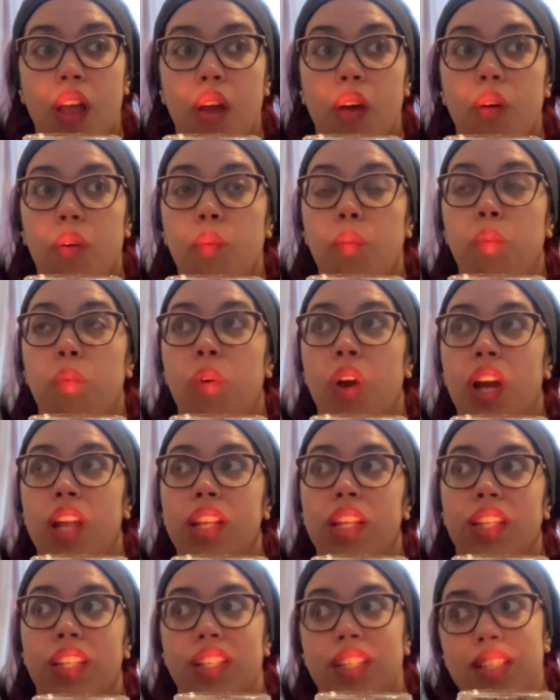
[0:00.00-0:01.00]

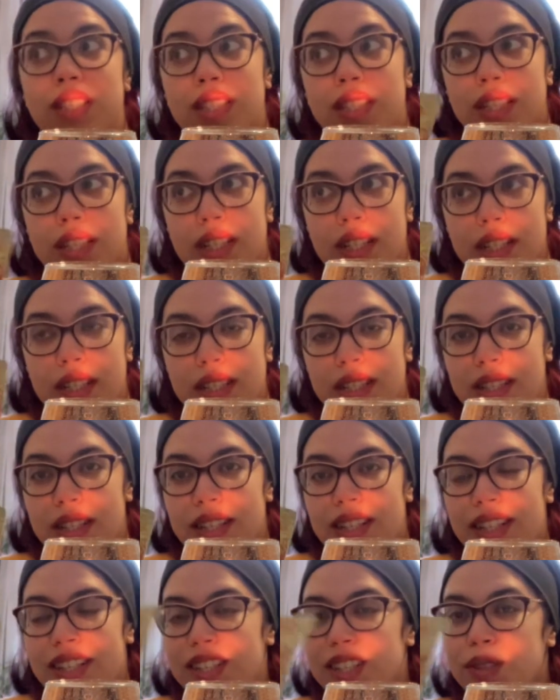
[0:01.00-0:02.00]
What is it?
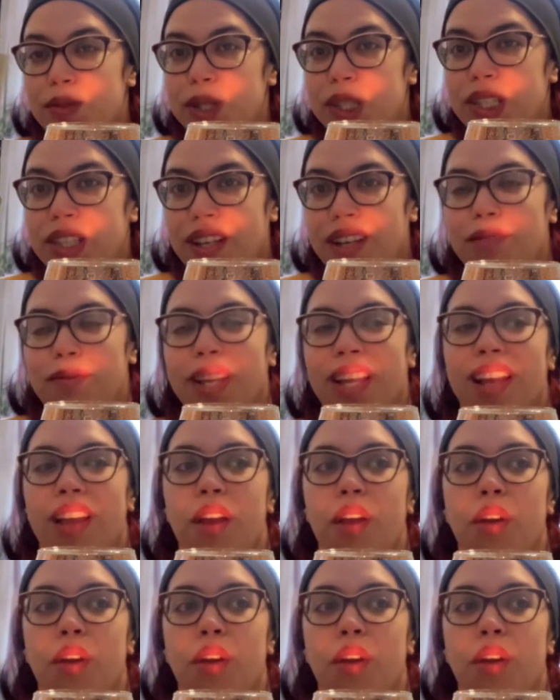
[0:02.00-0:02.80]
And this was coming.